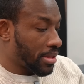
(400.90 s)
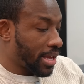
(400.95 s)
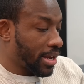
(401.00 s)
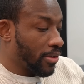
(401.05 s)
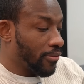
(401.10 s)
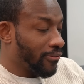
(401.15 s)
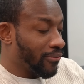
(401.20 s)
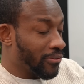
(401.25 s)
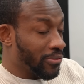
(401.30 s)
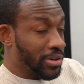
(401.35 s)
like
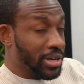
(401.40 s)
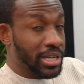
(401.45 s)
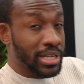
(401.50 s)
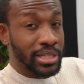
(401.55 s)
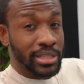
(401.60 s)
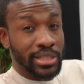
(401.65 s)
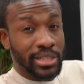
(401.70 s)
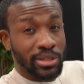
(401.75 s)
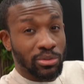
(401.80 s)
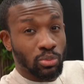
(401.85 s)
a
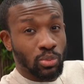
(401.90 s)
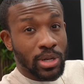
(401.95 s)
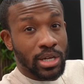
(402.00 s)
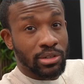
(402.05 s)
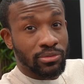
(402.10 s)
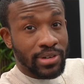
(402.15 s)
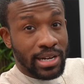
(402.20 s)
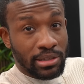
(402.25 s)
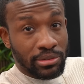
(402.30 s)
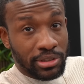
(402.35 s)
really
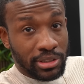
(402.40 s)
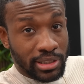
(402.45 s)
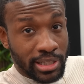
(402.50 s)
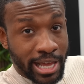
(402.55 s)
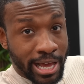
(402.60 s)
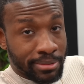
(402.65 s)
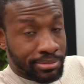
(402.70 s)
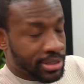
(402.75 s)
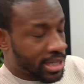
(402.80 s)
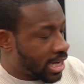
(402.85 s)
well-rounded
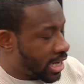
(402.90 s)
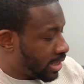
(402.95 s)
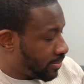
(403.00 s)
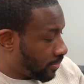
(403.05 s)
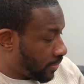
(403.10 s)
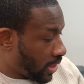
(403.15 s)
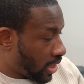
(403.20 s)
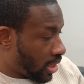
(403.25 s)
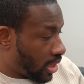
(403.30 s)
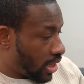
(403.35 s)

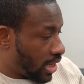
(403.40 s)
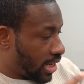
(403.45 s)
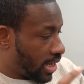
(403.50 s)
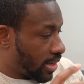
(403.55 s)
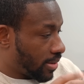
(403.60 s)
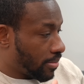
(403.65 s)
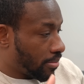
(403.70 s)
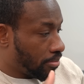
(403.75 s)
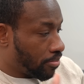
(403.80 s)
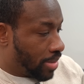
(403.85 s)
laptop.
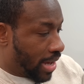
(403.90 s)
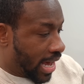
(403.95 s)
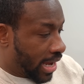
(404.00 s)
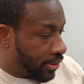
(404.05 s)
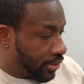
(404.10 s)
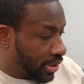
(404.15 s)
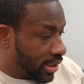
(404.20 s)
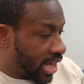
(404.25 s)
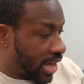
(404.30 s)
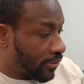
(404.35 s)

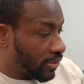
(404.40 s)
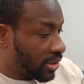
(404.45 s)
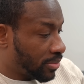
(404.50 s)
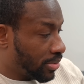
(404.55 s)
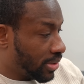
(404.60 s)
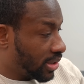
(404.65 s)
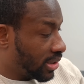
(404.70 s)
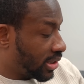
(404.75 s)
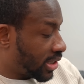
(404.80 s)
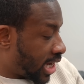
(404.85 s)
Battery life has
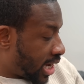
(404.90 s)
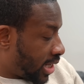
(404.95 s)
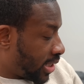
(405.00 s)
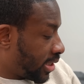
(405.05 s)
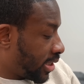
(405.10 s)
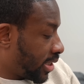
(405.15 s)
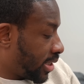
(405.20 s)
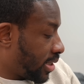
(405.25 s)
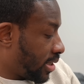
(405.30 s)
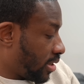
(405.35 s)
been
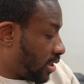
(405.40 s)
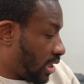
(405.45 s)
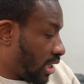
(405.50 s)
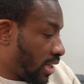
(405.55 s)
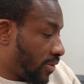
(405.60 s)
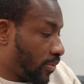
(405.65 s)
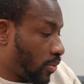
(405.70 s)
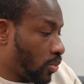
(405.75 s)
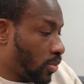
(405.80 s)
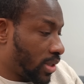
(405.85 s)
solid.
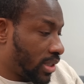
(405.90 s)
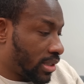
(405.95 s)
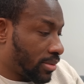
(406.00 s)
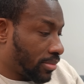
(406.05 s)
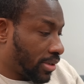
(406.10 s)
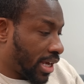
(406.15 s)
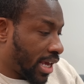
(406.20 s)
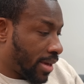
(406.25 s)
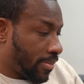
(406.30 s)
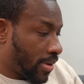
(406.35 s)
Even with
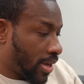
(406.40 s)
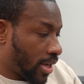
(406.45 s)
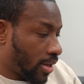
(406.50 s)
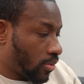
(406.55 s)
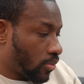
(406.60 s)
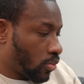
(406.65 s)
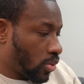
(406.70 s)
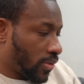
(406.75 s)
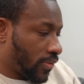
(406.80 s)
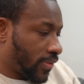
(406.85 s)
some
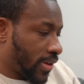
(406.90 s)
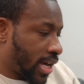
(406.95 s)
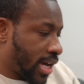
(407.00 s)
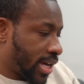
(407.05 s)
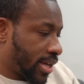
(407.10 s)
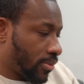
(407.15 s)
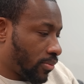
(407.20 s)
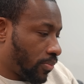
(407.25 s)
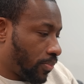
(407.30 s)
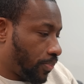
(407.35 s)
gaming, we've
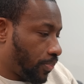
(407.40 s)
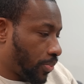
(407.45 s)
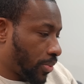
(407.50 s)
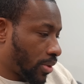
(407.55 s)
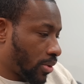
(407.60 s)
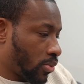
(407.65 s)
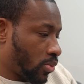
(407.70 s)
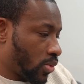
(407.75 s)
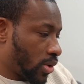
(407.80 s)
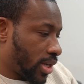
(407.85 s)
got,
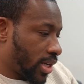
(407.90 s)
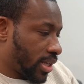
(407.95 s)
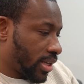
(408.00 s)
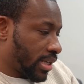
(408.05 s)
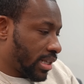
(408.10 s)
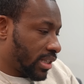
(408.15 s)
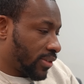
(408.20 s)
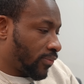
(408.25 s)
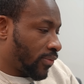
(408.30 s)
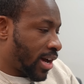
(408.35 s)
what,
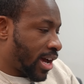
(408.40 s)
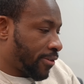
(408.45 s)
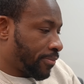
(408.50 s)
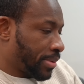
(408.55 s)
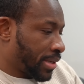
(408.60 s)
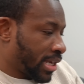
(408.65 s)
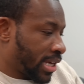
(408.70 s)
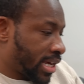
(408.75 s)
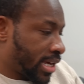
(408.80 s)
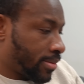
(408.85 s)
it's 5
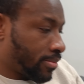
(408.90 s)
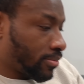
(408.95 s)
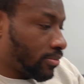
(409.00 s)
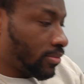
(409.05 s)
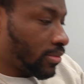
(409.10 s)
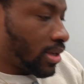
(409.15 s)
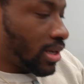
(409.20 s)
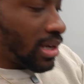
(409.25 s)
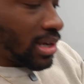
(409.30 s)
p.m.,